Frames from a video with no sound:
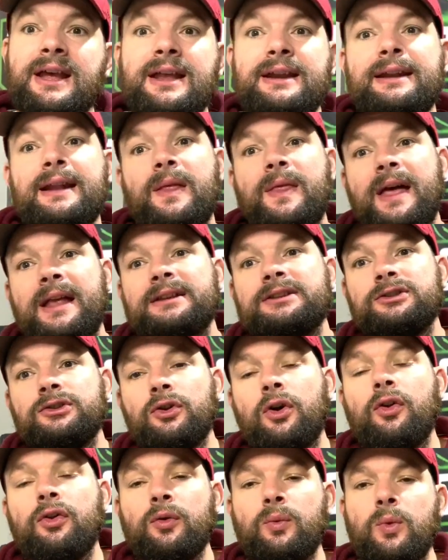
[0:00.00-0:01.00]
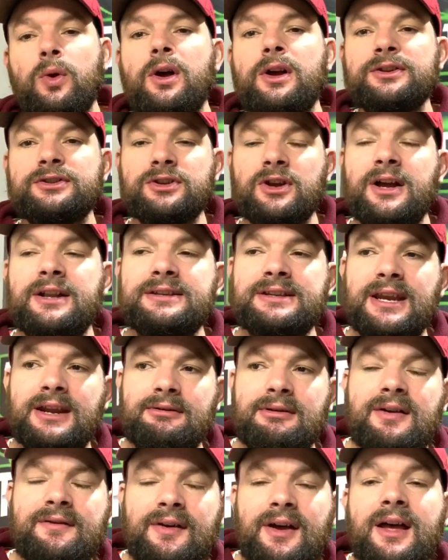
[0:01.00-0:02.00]
Now, that's not the worst idea
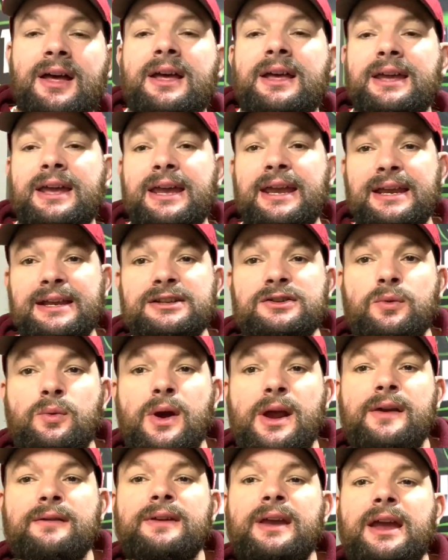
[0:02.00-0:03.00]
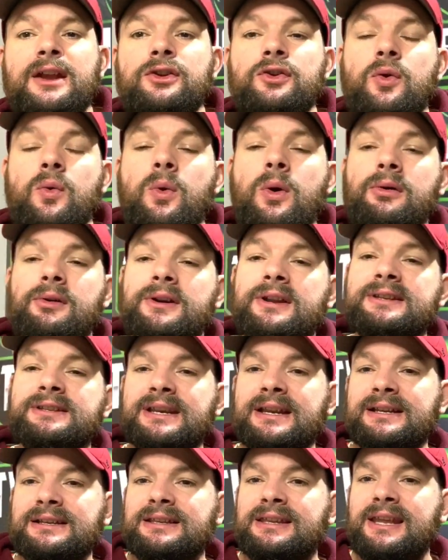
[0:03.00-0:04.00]
ever. It is a way of getting your warriors
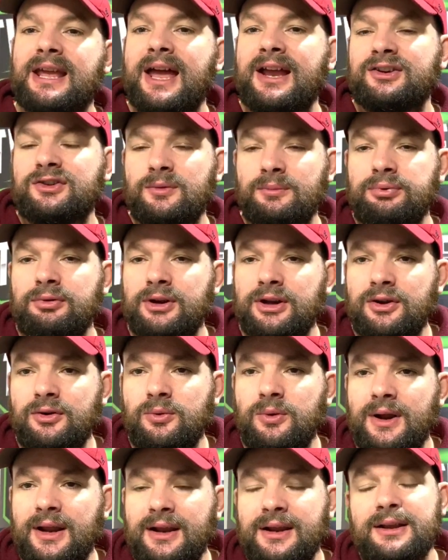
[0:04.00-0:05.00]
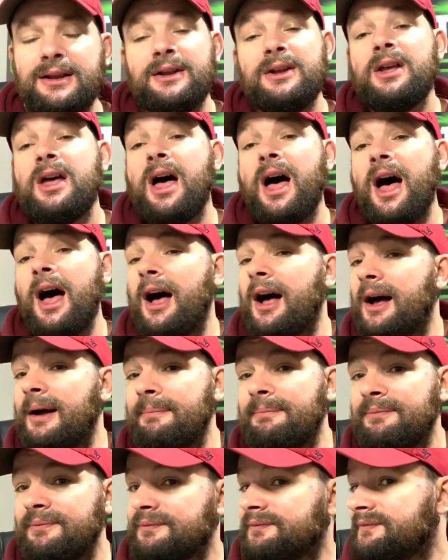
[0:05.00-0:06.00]
into the action pretty quick.
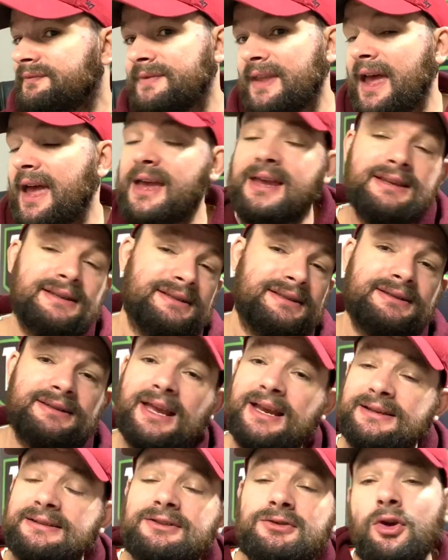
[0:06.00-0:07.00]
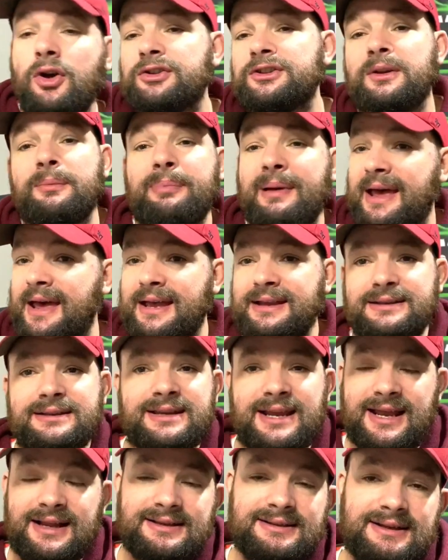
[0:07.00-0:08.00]
There's not a bad
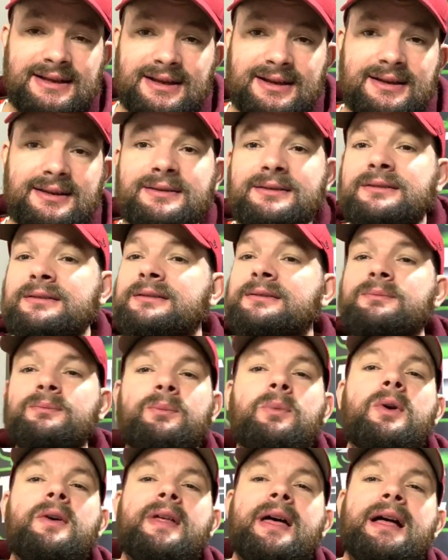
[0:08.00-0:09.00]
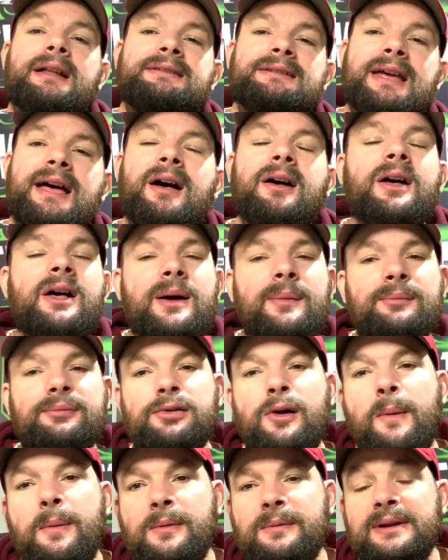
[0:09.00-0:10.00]
tactic, without doubt.
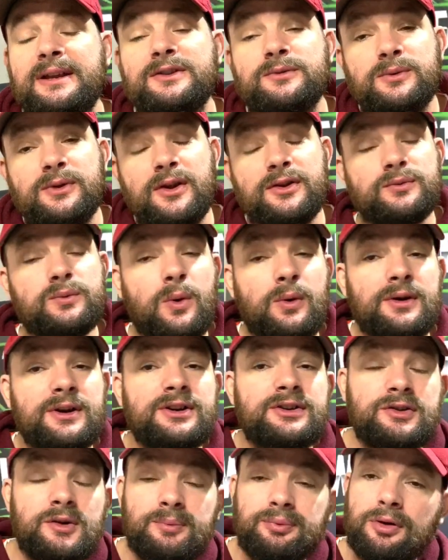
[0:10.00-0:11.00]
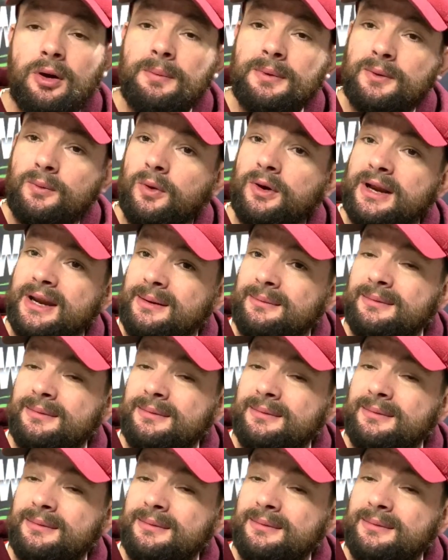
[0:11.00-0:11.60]
Problem is, with those warriors, you probably want